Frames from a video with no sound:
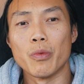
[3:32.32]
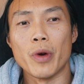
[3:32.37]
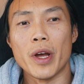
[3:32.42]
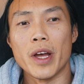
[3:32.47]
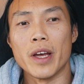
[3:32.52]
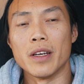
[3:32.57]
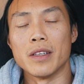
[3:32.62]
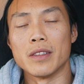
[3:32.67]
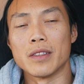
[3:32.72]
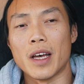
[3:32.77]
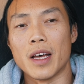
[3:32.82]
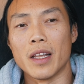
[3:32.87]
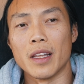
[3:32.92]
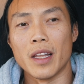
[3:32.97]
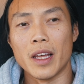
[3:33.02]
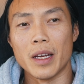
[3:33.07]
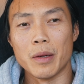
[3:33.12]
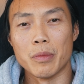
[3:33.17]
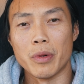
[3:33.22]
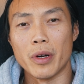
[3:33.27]
whereas a
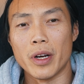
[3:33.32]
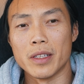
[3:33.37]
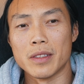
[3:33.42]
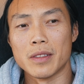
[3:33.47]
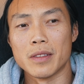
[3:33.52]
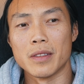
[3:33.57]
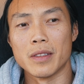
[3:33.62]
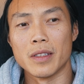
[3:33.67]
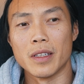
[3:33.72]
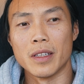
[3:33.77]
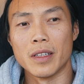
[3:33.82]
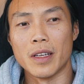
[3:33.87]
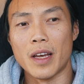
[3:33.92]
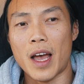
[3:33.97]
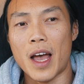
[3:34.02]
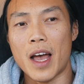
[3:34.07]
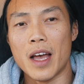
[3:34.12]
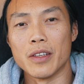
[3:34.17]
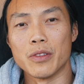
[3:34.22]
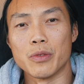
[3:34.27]
leg press
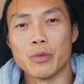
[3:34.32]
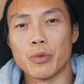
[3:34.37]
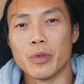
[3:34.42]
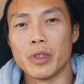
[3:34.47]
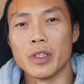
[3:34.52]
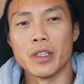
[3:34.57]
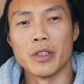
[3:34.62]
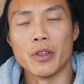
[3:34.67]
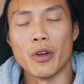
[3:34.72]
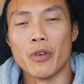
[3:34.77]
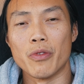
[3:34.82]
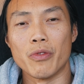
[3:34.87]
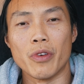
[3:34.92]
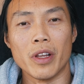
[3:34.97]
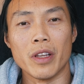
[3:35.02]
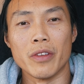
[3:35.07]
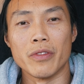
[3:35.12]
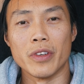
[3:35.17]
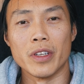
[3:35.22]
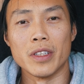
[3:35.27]
has really no
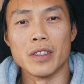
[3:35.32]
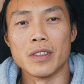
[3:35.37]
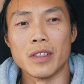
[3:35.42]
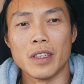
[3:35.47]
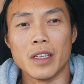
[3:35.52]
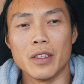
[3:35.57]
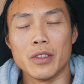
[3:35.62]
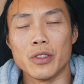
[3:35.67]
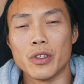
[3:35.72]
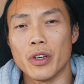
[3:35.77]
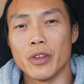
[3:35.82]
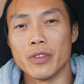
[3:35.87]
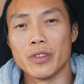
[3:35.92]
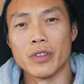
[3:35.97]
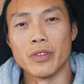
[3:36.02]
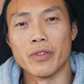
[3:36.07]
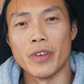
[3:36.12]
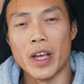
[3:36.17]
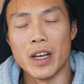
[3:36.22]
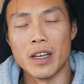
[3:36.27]
relevance in terms
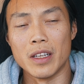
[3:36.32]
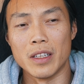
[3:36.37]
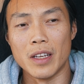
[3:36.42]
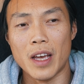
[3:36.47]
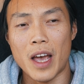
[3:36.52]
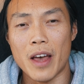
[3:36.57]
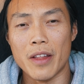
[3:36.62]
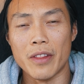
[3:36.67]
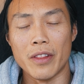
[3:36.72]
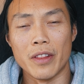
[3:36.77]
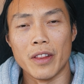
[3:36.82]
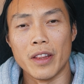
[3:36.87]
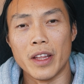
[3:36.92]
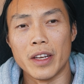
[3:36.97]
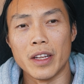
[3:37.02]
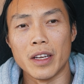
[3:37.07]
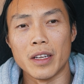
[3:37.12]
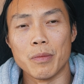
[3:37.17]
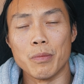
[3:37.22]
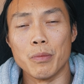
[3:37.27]
of any
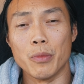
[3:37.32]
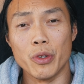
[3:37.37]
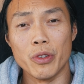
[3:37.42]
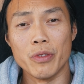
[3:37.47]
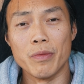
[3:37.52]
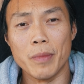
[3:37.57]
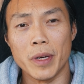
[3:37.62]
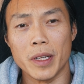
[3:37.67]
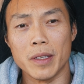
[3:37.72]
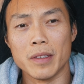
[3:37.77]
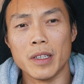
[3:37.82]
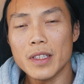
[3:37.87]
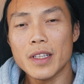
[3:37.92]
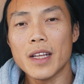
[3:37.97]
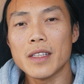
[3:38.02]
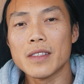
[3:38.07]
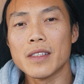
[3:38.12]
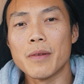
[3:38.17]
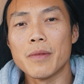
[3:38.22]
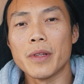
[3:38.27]
athletic movement.
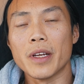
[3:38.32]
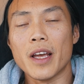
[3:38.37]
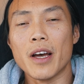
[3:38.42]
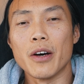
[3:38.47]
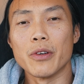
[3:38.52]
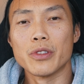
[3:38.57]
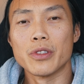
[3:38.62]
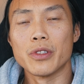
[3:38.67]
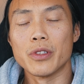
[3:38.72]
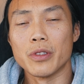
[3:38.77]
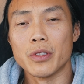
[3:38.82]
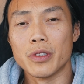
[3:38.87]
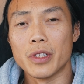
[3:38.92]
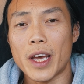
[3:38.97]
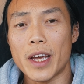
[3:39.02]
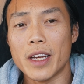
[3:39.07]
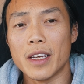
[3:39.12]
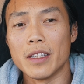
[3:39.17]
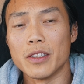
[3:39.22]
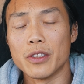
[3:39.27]
That's something else to
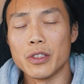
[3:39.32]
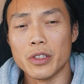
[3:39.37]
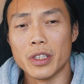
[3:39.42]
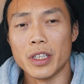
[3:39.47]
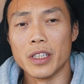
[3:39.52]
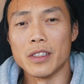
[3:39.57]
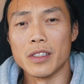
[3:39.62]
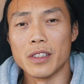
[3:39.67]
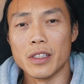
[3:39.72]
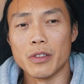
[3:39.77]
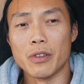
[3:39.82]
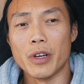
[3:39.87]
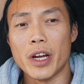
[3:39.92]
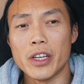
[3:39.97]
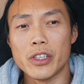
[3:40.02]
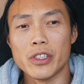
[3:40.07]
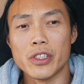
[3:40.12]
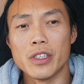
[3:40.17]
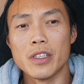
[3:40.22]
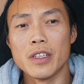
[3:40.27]
take into
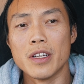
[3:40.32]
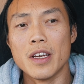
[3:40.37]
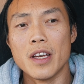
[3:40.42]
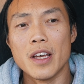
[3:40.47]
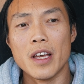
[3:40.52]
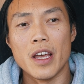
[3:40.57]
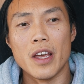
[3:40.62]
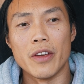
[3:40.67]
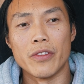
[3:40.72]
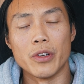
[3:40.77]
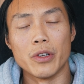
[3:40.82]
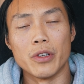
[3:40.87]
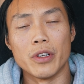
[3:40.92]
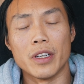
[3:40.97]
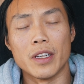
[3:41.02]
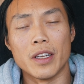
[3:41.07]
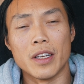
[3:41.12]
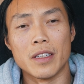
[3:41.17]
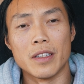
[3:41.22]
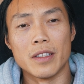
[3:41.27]
consideration. If you're
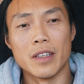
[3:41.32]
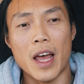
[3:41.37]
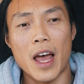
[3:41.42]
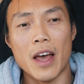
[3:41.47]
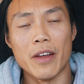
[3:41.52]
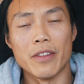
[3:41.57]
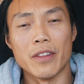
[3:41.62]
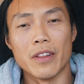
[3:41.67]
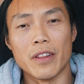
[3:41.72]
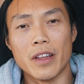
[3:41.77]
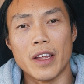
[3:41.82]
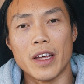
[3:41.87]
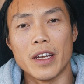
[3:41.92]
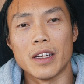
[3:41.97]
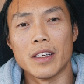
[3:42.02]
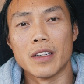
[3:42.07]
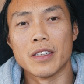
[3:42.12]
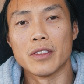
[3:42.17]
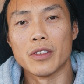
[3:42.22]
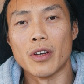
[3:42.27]
an
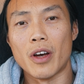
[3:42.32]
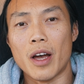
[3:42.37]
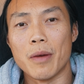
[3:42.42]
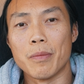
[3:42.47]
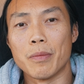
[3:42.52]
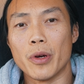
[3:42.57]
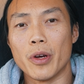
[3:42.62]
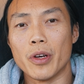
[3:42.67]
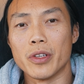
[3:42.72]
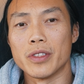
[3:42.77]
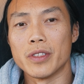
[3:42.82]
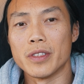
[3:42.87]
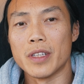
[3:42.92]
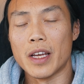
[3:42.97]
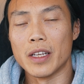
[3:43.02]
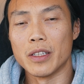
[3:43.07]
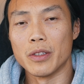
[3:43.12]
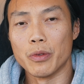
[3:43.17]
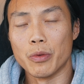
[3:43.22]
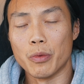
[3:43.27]
athletic type person
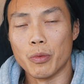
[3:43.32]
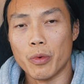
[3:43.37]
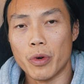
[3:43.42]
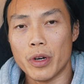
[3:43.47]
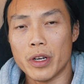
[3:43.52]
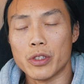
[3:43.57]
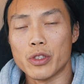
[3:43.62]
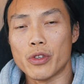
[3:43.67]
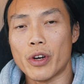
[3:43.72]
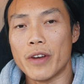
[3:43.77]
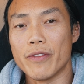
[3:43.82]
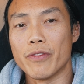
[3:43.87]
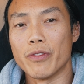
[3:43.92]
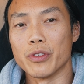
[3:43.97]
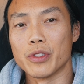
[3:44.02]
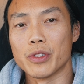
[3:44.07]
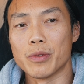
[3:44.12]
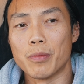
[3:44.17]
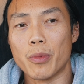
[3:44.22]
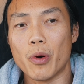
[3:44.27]
and you want to train
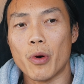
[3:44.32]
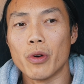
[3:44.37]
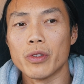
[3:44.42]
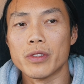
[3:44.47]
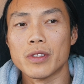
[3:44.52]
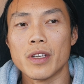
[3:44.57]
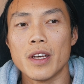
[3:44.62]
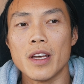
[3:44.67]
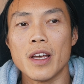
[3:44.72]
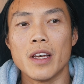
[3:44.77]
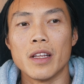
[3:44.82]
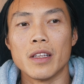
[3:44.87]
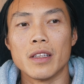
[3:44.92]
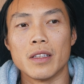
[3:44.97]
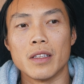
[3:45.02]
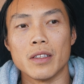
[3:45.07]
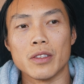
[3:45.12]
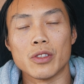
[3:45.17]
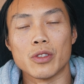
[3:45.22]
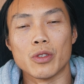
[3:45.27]
for sports,
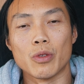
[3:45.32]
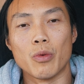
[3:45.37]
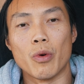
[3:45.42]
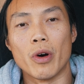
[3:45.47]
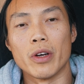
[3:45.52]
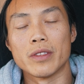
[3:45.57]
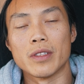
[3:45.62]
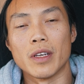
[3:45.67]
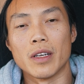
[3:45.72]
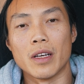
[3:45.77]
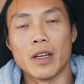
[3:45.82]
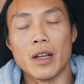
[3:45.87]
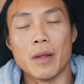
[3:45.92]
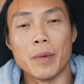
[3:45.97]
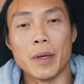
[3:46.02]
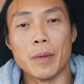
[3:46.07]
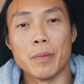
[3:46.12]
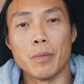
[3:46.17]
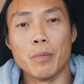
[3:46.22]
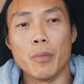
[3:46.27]
the squats are going to
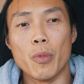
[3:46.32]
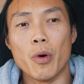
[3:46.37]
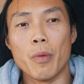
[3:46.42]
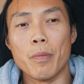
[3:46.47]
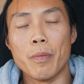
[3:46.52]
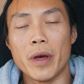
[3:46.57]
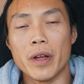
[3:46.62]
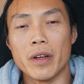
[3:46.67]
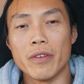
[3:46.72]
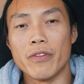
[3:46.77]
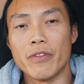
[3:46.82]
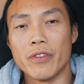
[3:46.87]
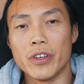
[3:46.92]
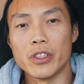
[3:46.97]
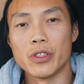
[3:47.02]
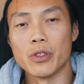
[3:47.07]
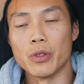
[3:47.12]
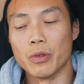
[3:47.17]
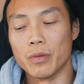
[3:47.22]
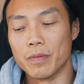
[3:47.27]
be more
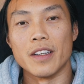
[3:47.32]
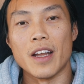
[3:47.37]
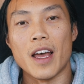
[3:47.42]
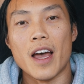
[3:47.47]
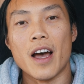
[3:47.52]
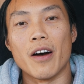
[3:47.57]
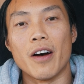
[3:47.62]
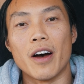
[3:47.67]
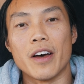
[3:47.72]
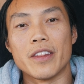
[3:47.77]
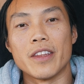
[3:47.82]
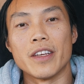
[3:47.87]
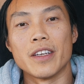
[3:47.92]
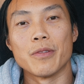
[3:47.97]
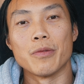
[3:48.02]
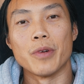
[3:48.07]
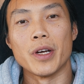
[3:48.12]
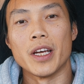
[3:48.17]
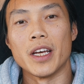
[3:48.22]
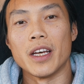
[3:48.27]
beneficial. Now, I
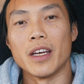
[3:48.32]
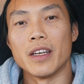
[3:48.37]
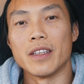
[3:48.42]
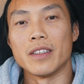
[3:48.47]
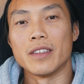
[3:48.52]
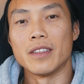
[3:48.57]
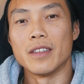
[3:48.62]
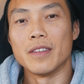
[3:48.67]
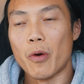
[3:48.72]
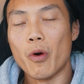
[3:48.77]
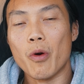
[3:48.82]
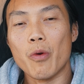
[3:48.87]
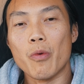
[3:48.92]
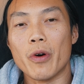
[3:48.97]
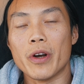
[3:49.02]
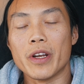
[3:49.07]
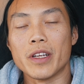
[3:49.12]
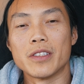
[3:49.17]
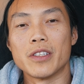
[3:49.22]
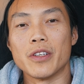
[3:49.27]
think we're all
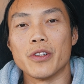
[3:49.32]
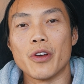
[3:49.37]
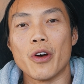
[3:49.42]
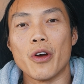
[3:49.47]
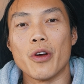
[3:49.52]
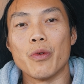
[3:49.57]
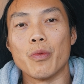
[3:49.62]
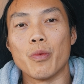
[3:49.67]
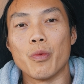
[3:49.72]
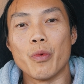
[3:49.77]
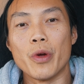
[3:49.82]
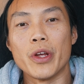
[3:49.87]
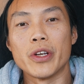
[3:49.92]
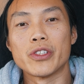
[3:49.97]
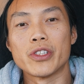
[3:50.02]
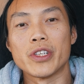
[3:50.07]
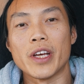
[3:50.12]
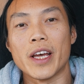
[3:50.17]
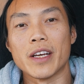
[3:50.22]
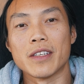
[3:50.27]
wanting to know
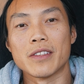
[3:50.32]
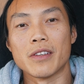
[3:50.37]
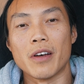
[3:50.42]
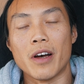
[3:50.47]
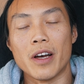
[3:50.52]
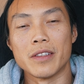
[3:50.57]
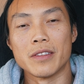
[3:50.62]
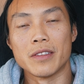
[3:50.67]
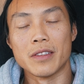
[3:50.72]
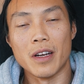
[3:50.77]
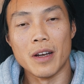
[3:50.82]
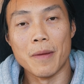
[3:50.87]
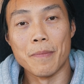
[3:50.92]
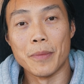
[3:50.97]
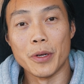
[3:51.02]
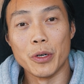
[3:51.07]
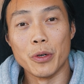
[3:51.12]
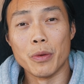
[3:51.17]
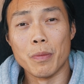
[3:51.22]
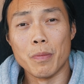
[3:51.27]
which exercise is going to
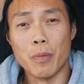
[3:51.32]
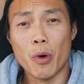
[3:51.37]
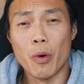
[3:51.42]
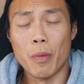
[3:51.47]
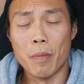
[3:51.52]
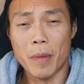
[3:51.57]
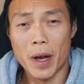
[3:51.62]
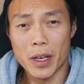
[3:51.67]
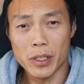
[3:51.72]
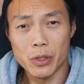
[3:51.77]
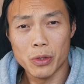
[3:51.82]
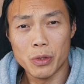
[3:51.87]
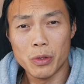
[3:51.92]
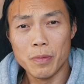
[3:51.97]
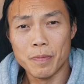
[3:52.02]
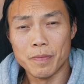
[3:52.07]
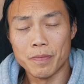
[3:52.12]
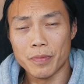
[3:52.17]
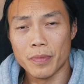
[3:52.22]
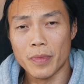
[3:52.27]
build more muscle.